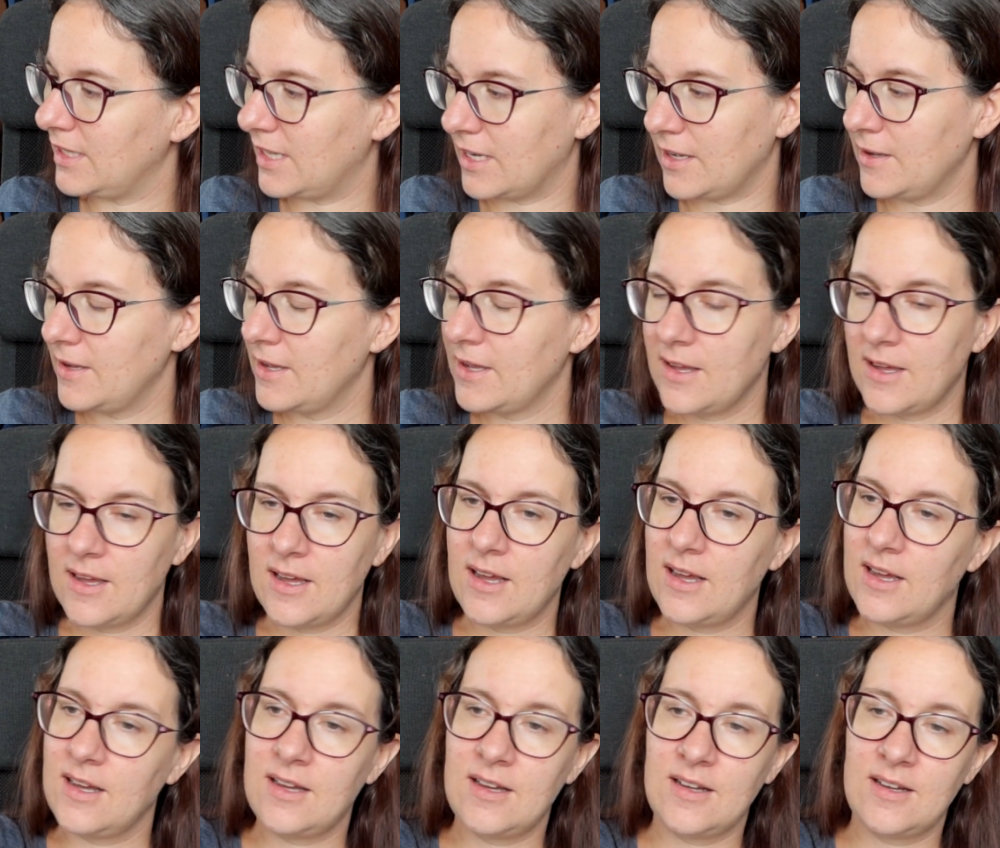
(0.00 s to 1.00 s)
yeah,
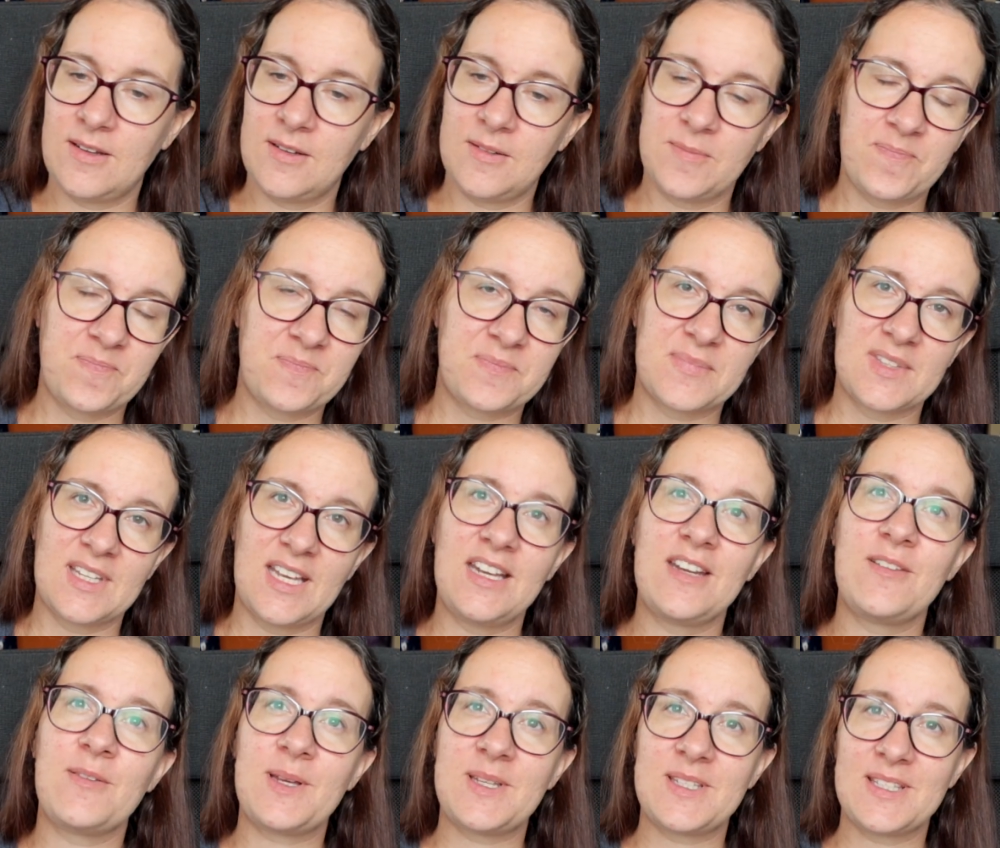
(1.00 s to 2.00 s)

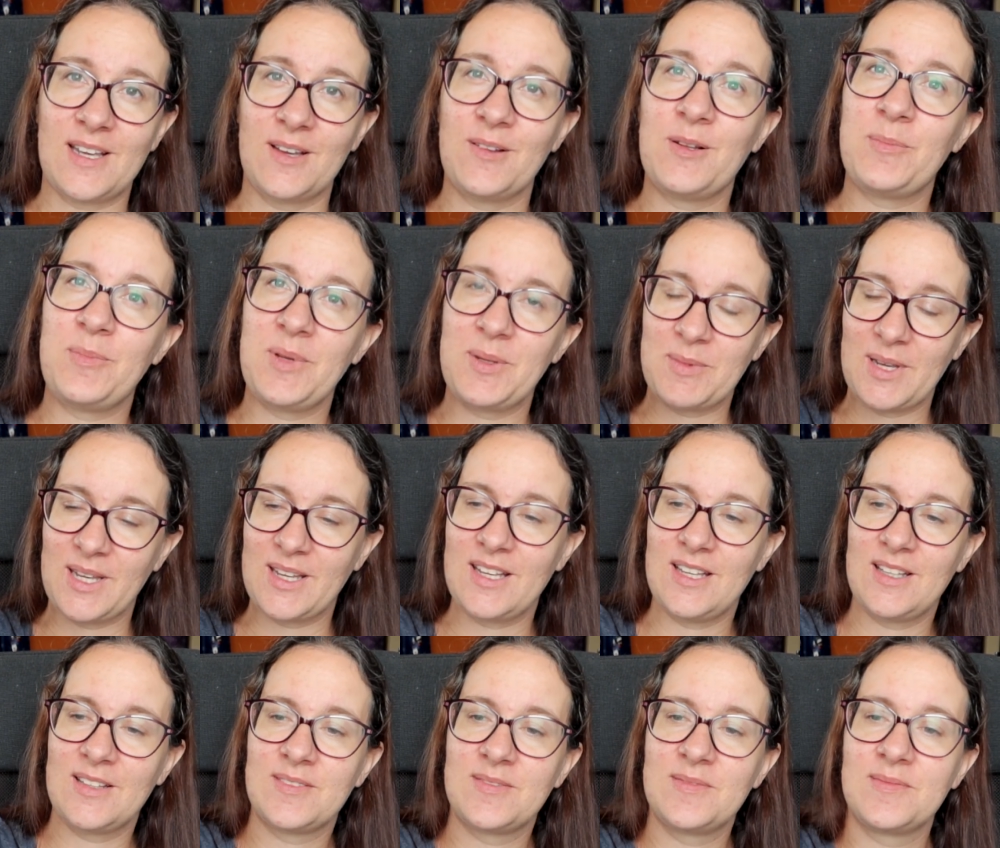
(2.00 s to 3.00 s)
anyways, I will be
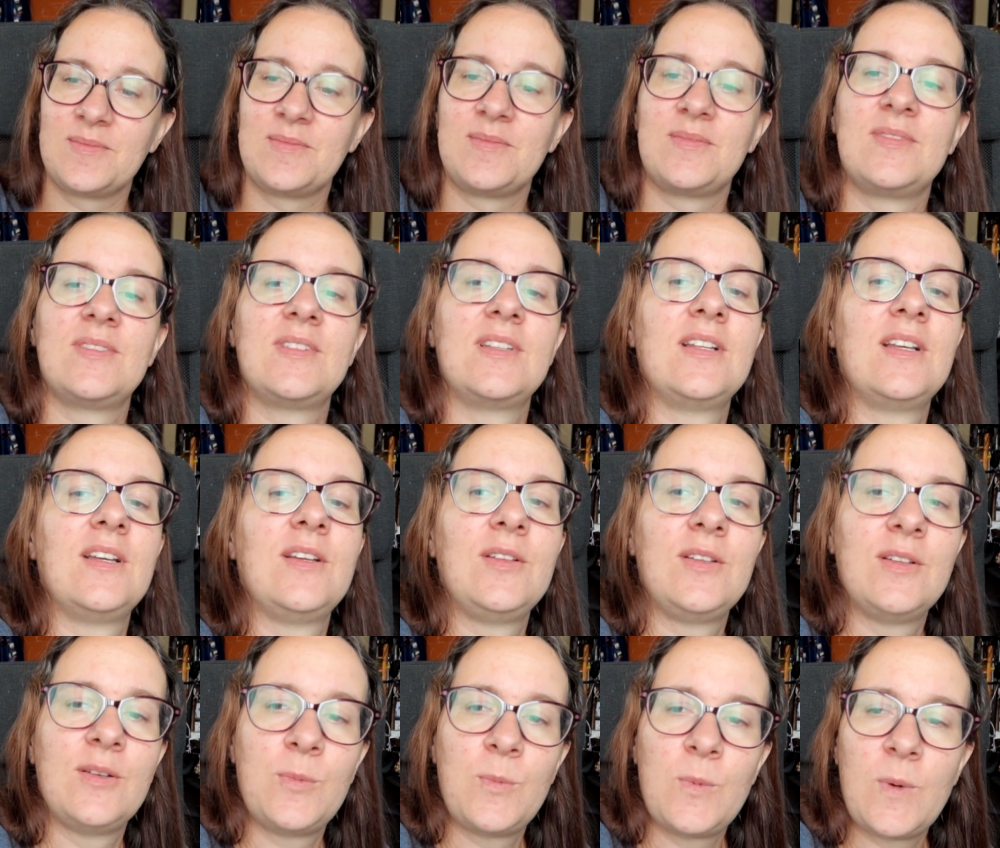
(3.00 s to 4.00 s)
making
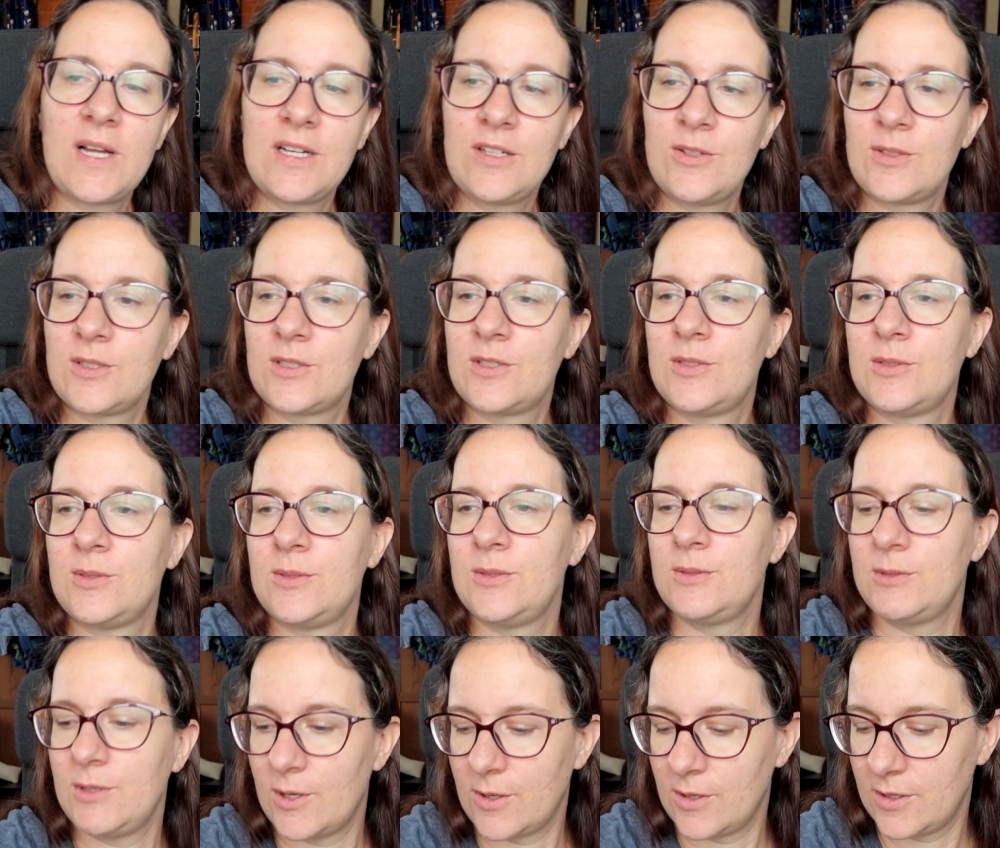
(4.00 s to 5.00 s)
1 or
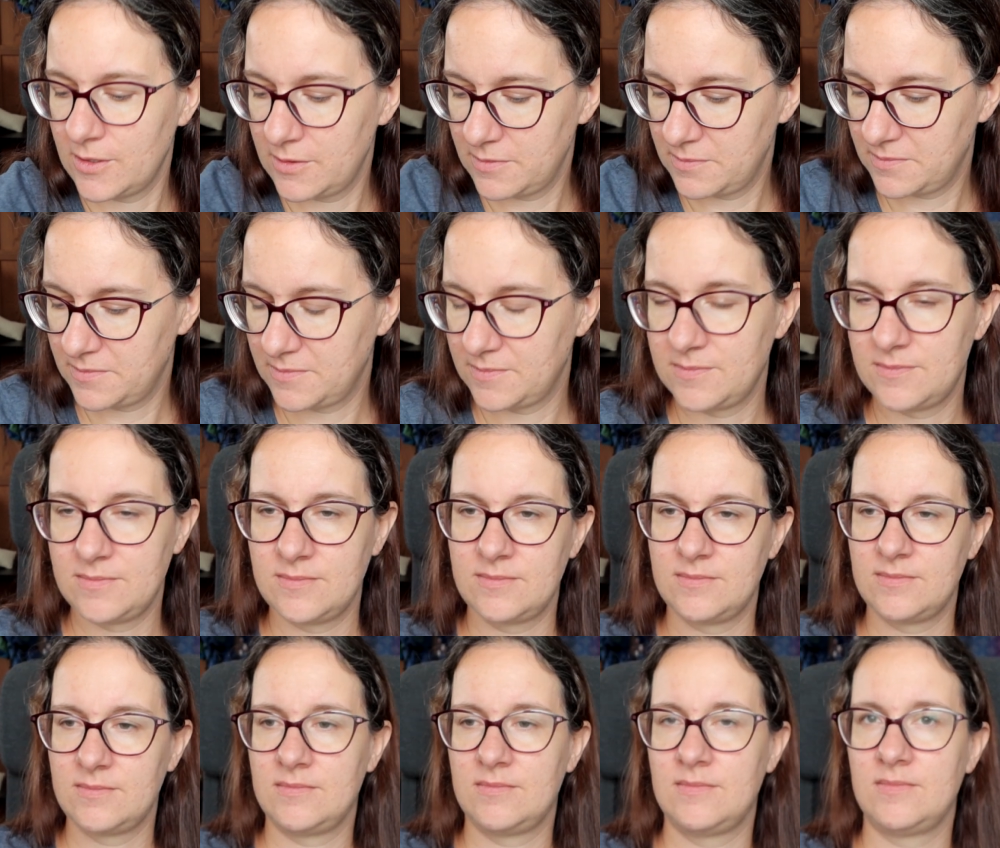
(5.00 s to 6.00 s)
2, or
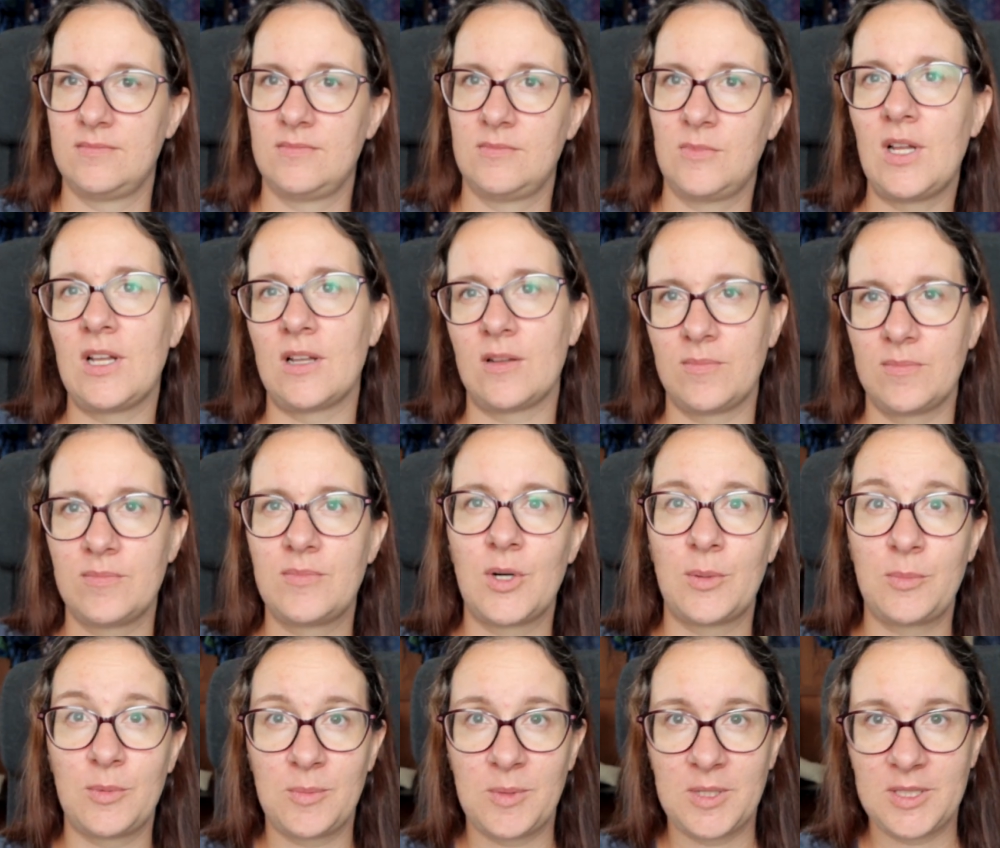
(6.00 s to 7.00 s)
well,
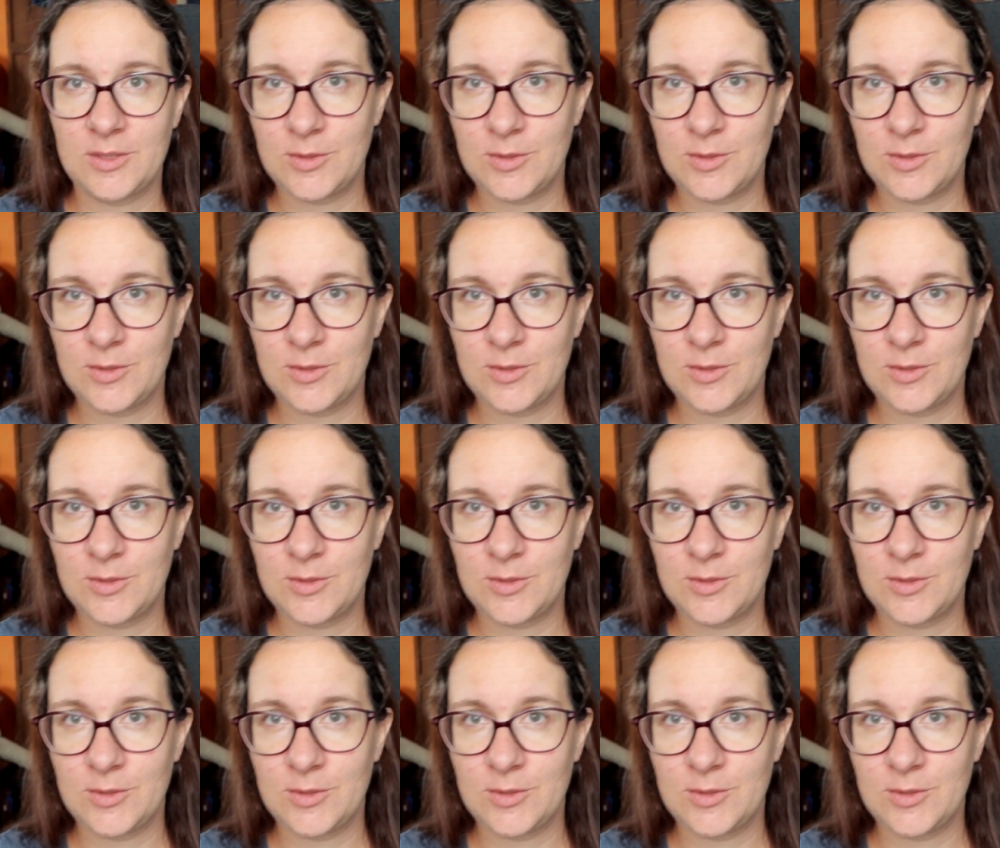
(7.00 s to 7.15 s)
probably